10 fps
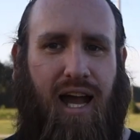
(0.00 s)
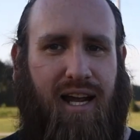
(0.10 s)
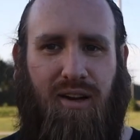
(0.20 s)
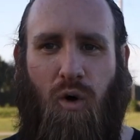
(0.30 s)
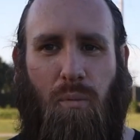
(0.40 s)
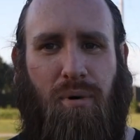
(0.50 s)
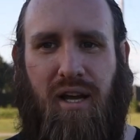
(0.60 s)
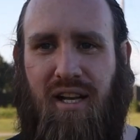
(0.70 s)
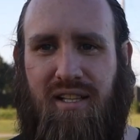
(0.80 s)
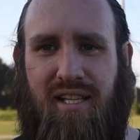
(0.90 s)
I got a whole
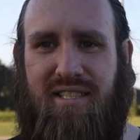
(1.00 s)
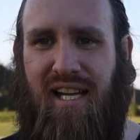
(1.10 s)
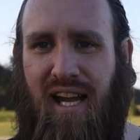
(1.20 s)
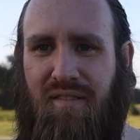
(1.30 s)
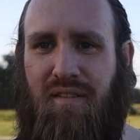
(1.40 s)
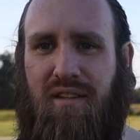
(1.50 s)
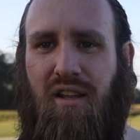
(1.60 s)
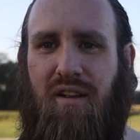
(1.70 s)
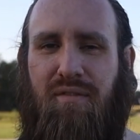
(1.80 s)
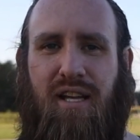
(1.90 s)
bucket of discs I haven't even
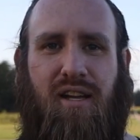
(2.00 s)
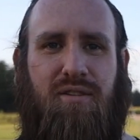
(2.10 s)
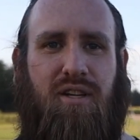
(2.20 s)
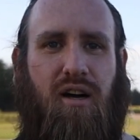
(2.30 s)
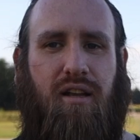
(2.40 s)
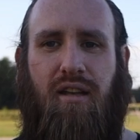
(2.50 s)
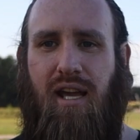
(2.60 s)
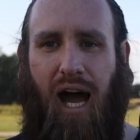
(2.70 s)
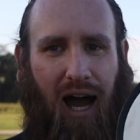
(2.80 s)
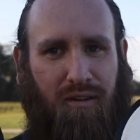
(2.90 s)
done videos on.
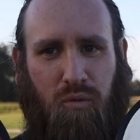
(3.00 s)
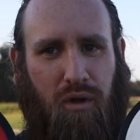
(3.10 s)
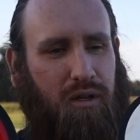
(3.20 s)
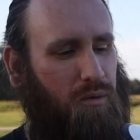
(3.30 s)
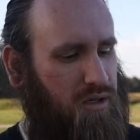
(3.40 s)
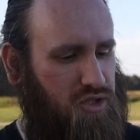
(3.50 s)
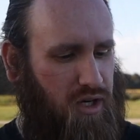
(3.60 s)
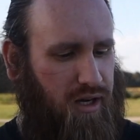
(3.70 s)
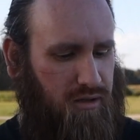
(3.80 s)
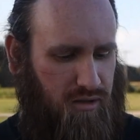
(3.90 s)
I really want a
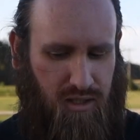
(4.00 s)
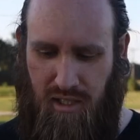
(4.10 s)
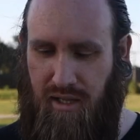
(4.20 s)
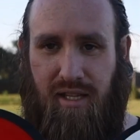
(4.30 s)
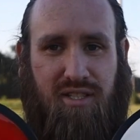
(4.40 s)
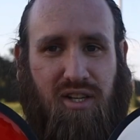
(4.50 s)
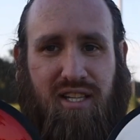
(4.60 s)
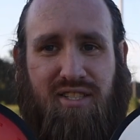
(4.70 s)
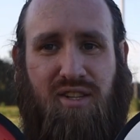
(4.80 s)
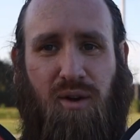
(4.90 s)
trail. These are
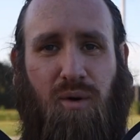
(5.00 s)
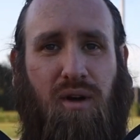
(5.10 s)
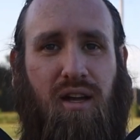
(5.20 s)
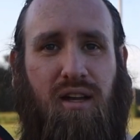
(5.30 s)
his too.